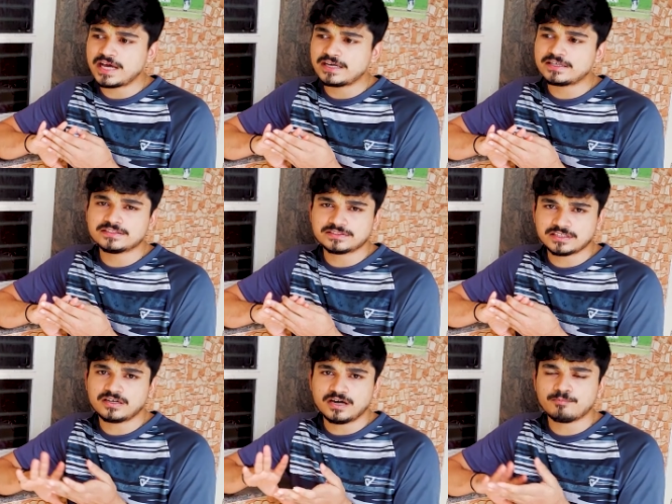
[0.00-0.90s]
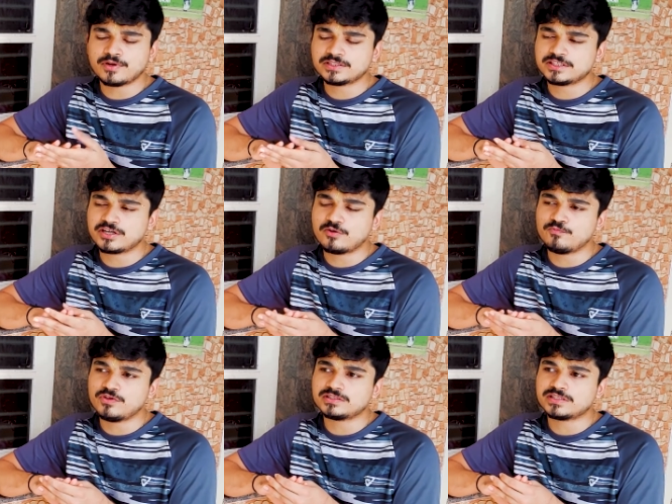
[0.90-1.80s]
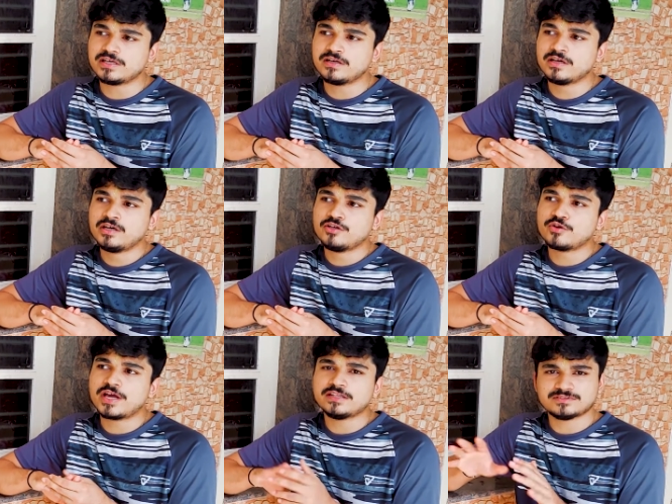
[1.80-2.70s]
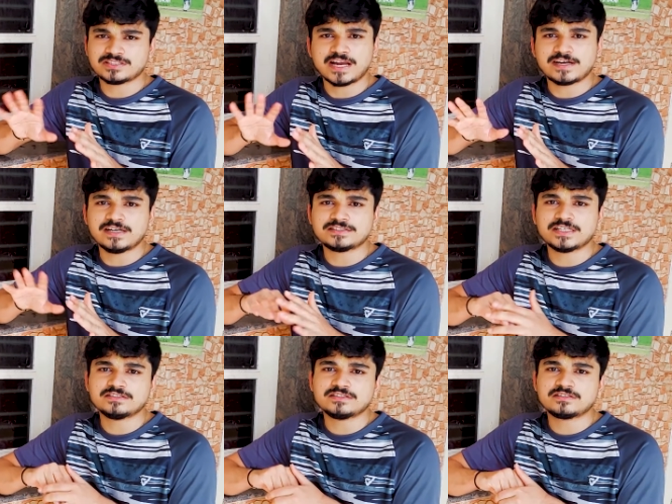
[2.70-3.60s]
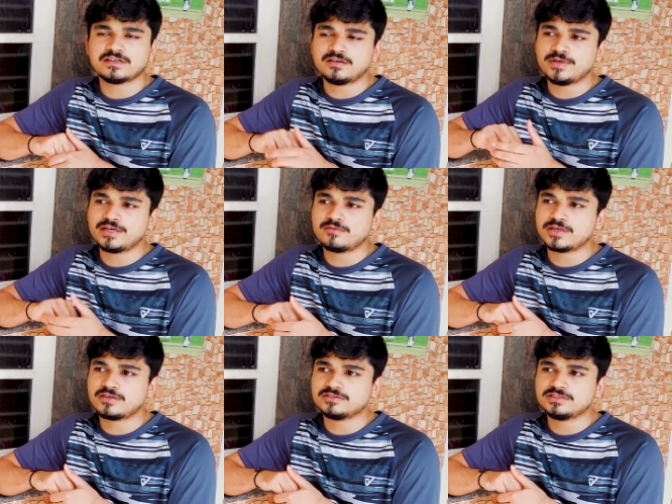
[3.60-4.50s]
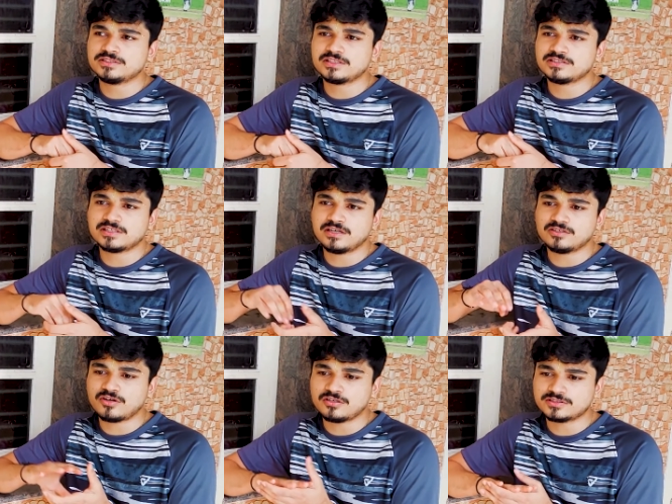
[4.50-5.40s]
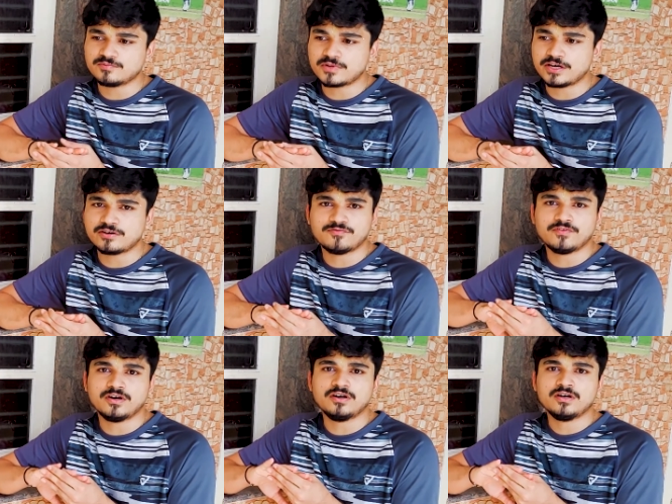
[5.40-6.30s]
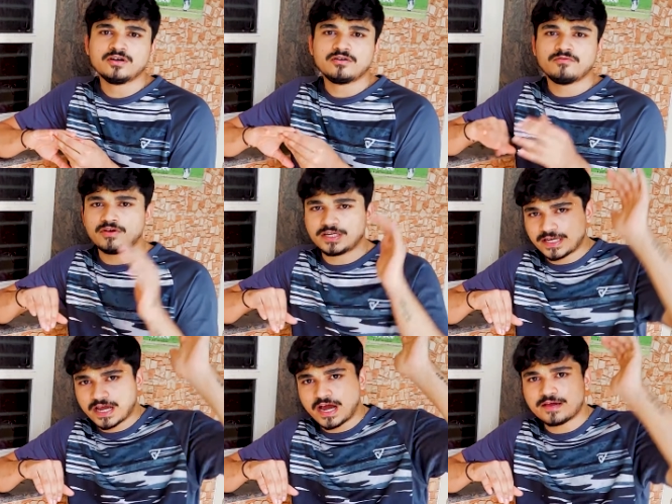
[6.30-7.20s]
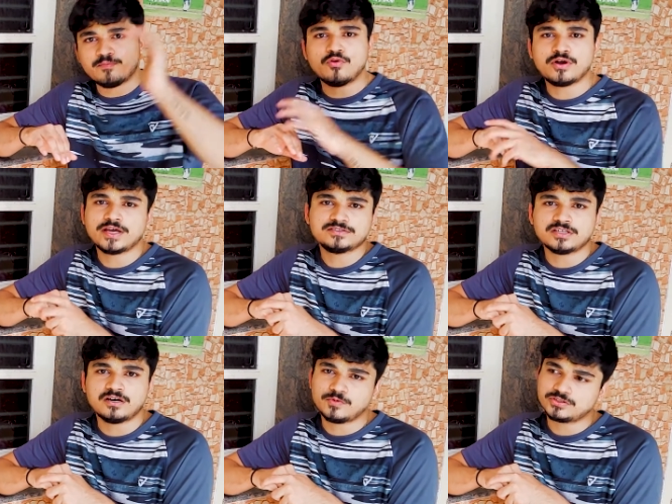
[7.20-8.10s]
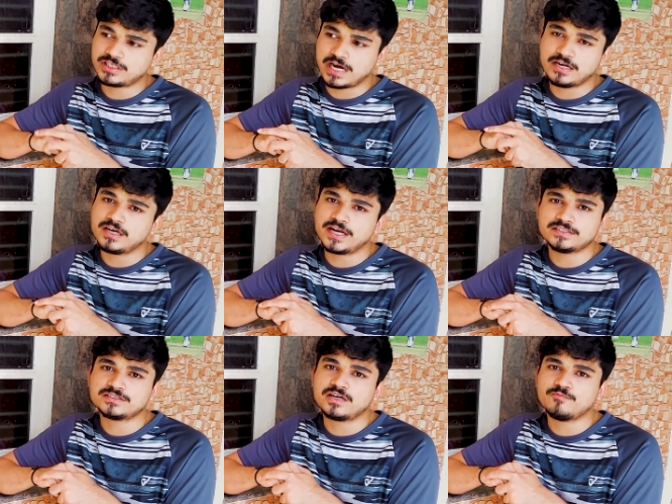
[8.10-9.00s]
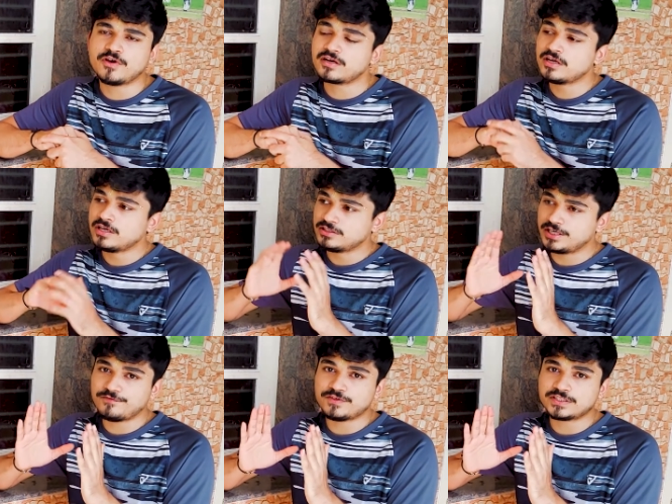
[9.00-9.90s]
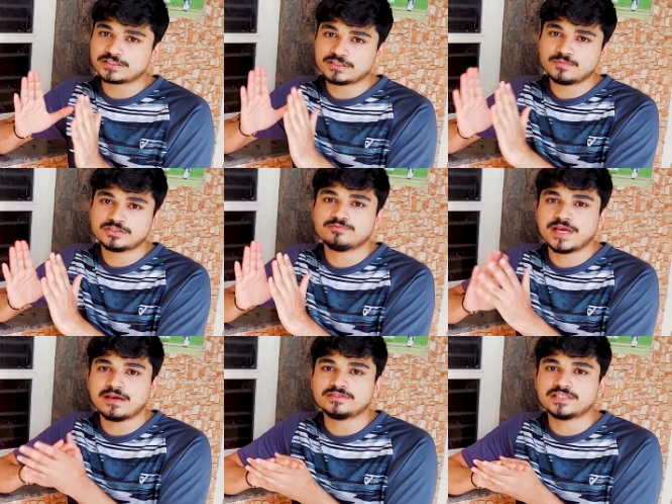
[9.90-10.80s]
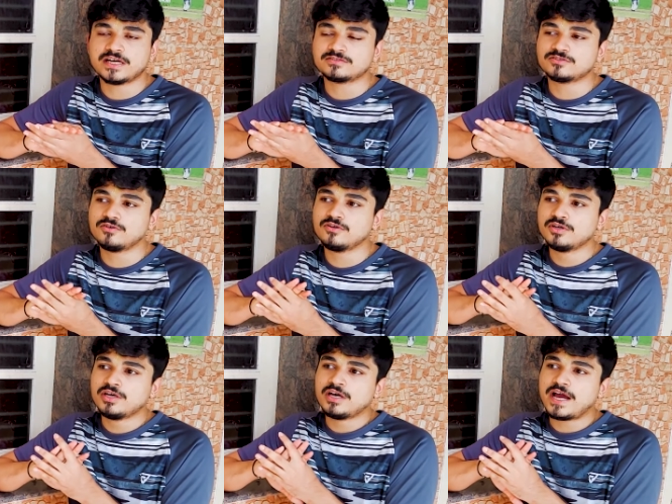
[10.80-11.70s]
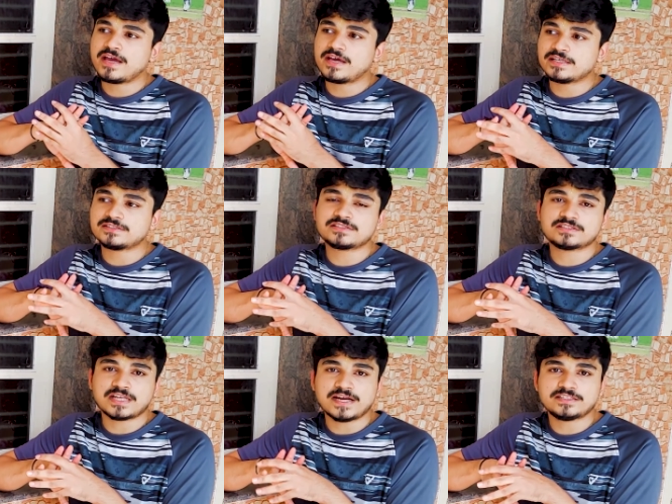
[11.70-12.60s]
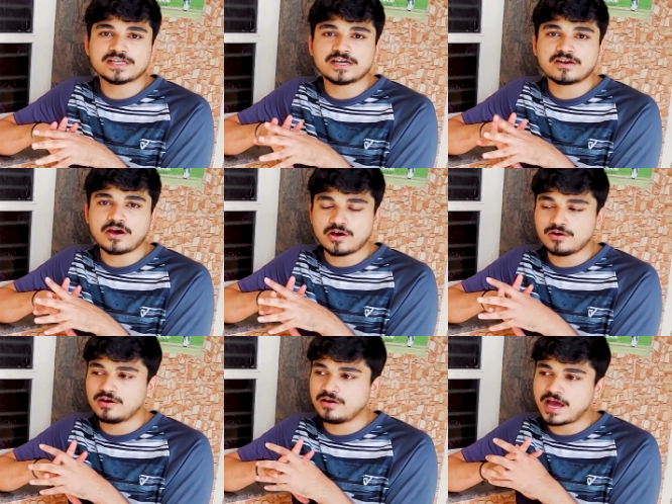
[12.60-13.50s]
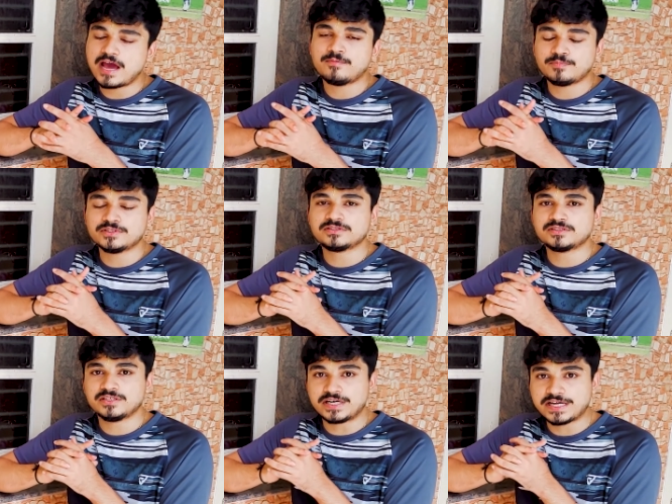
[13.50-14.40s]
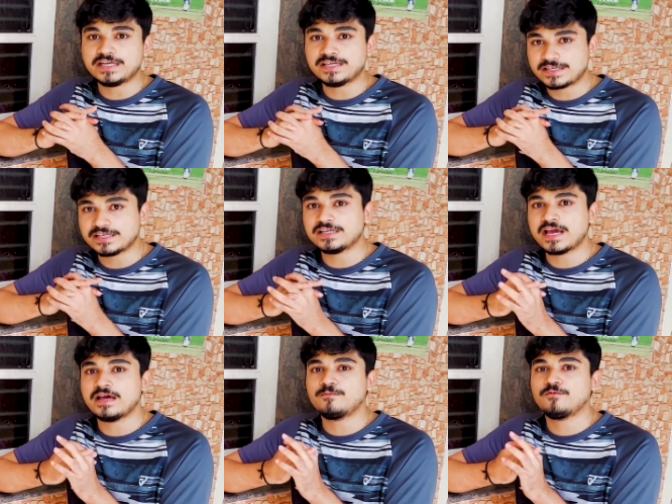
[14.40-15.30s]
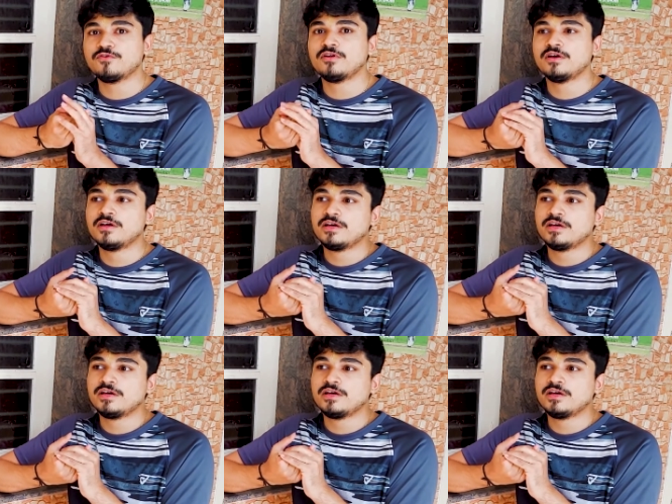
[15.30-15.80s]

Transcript: that is uh, compulsory, obviously. You can slightly change it a bit because this is uh, not some kind of uh, very high board exam or standard exam where the definition must be exact. So I guess SlideShare uh, uh, app is really, really helpful